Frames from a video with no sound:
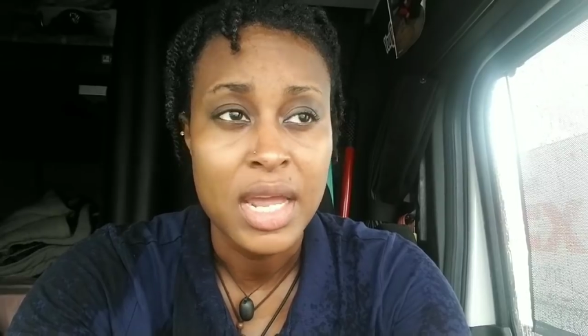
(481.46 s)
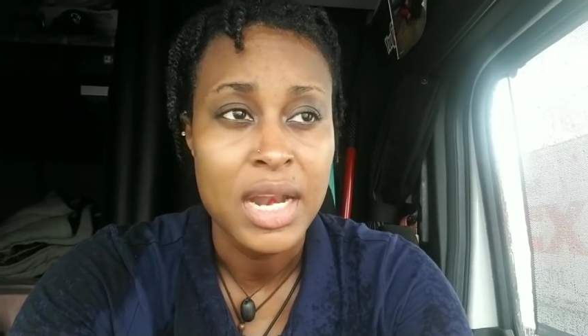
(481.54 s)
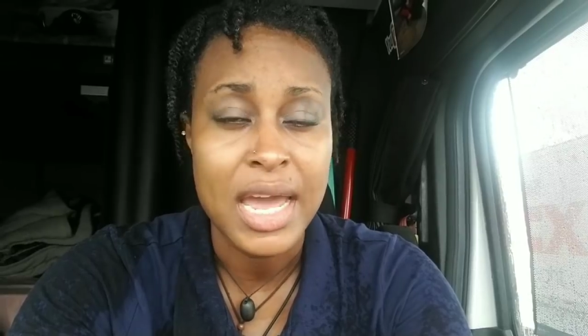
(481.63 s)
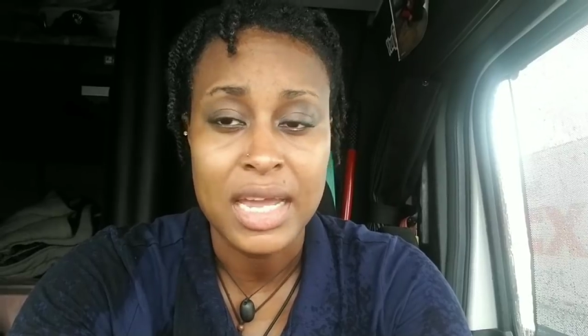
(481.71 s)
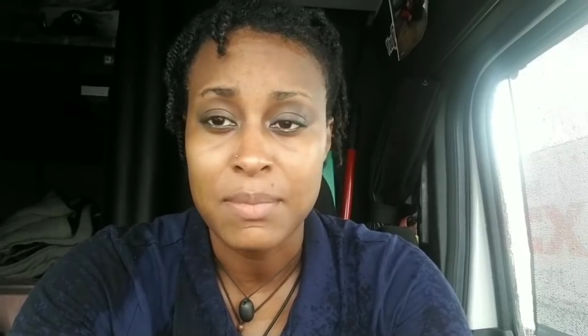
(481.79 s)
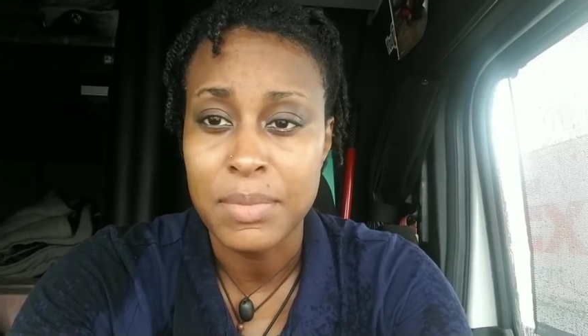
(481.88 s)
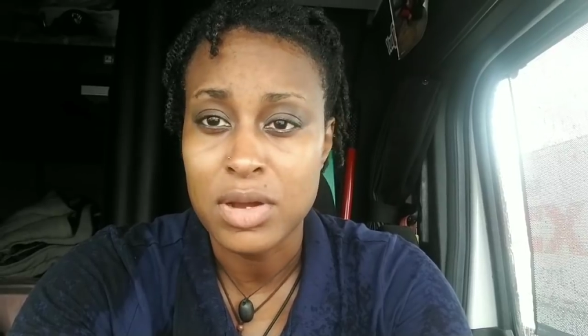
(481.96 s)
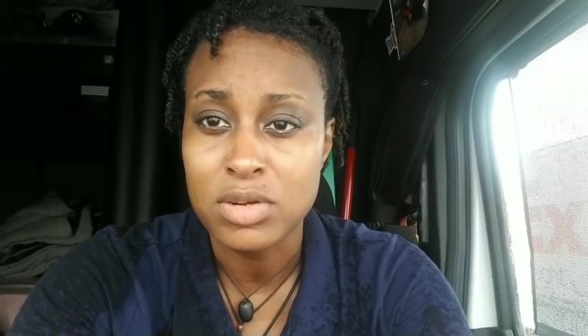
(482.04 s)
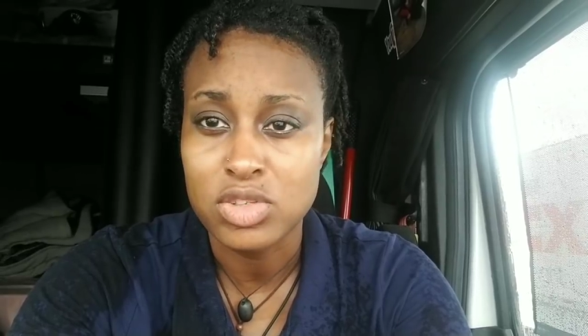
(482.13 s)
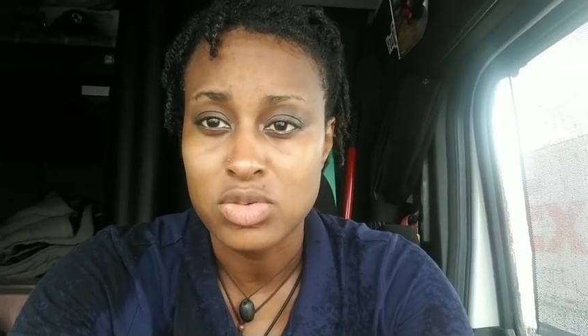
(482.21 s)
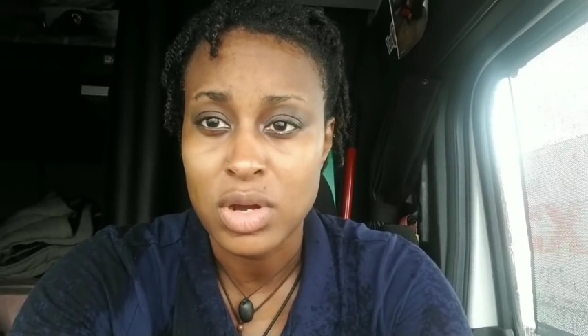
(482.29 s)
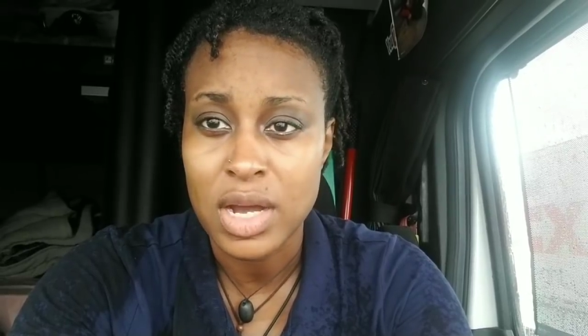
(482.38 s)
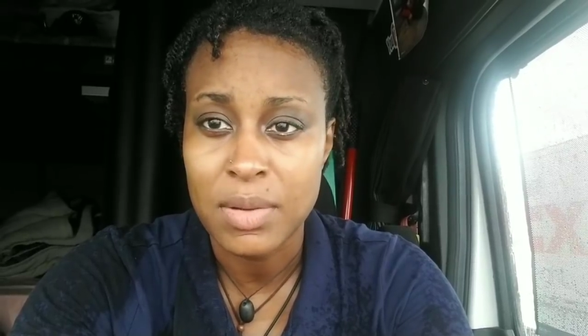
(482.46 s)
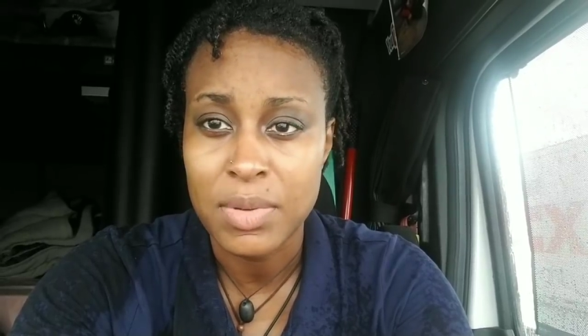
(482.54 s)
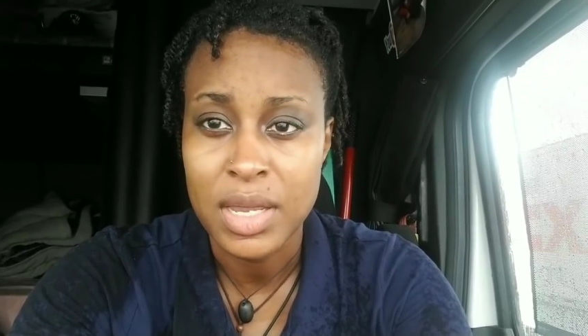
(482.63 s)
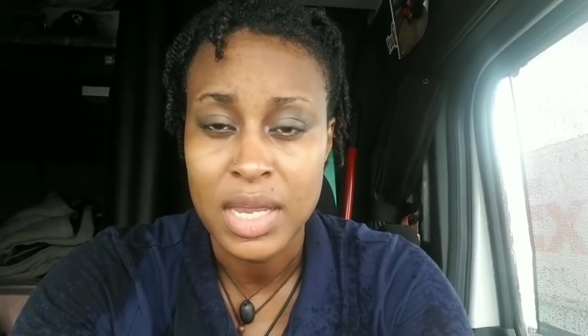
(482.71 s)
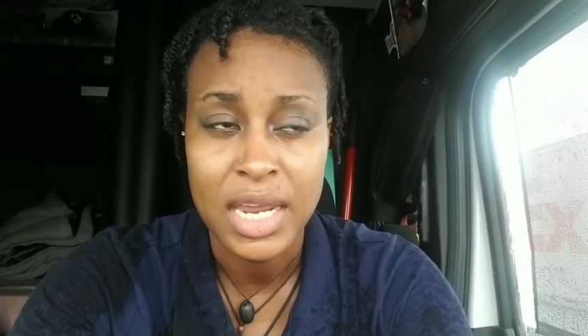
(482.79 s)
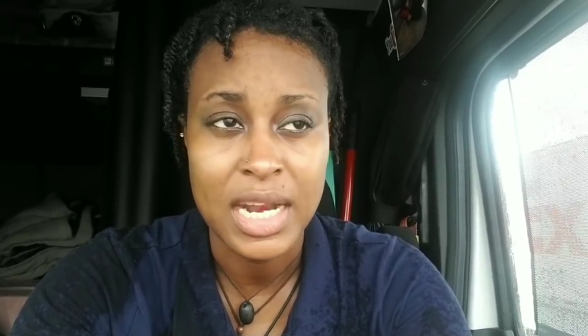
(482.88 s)
that can build you up.
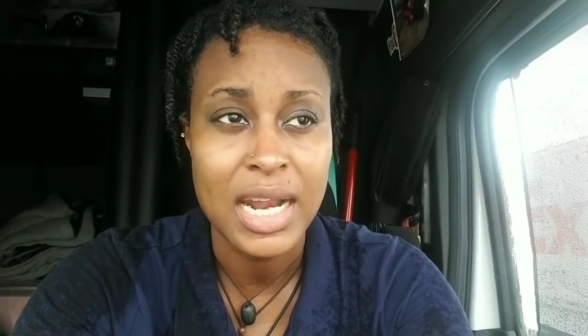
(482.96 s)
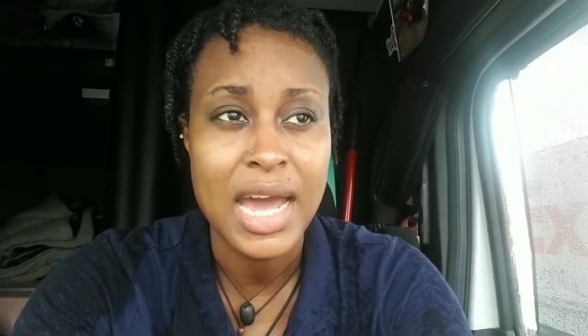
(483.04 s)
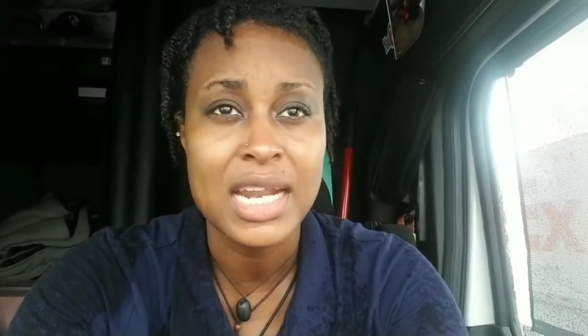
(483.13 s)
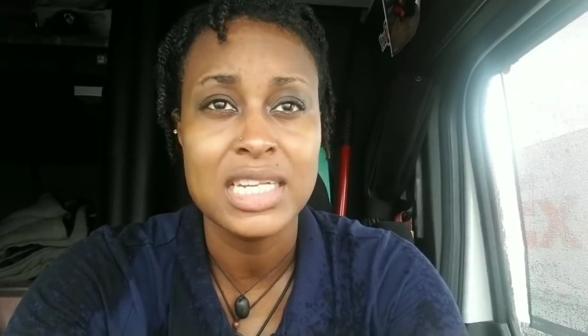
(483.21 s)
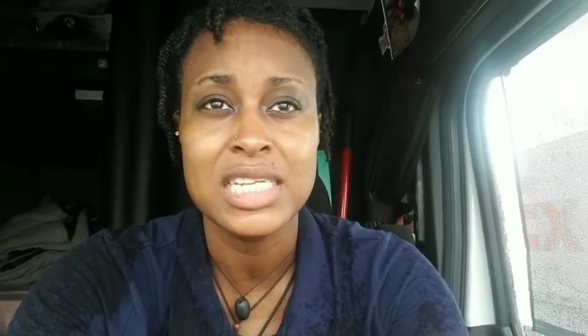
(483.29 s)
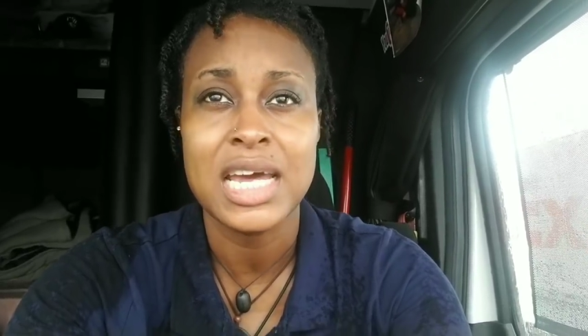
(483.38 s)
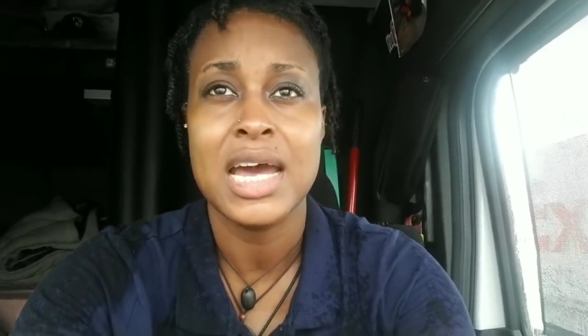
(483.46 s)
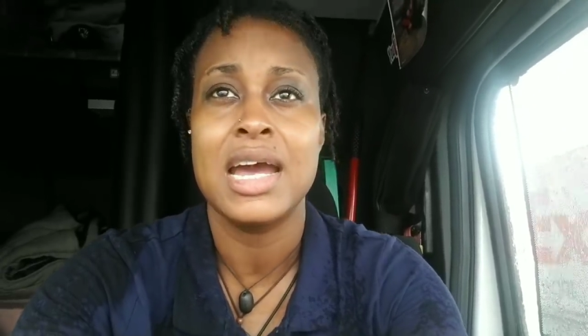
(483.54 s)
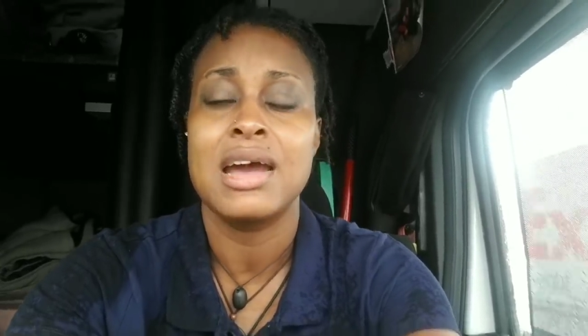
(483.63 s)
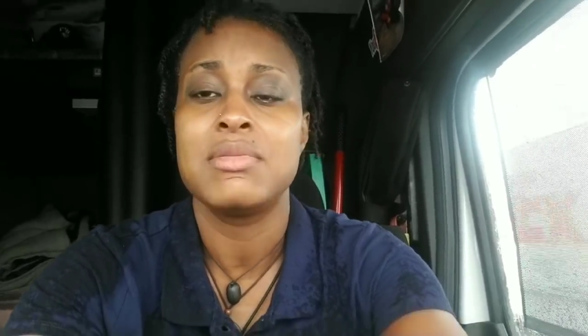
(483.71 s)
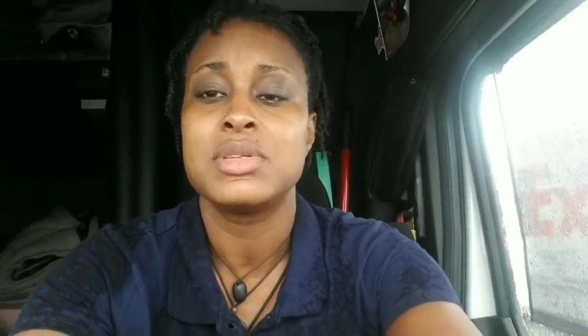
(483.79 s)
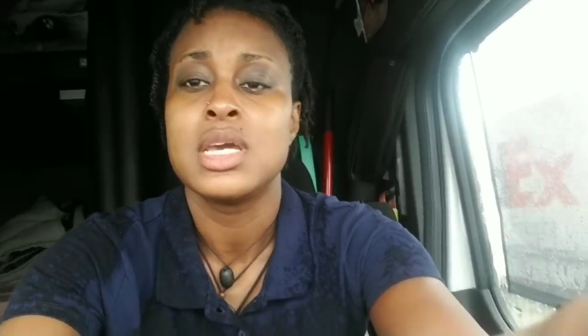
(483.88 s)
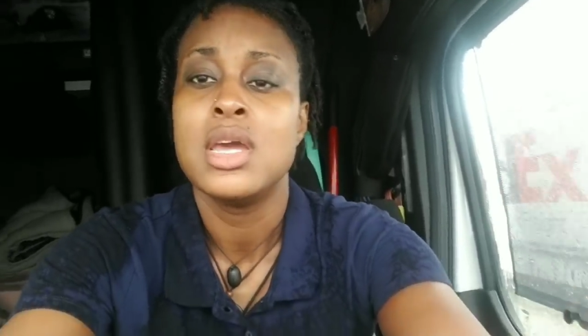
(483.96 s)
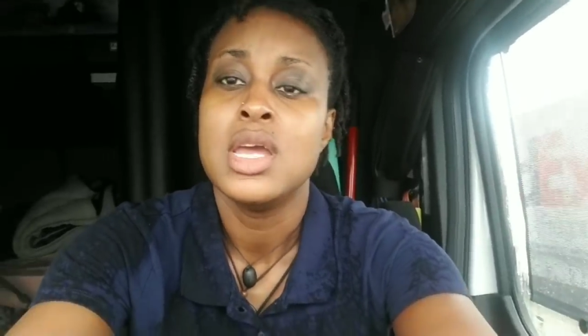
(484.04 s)
And a lot of times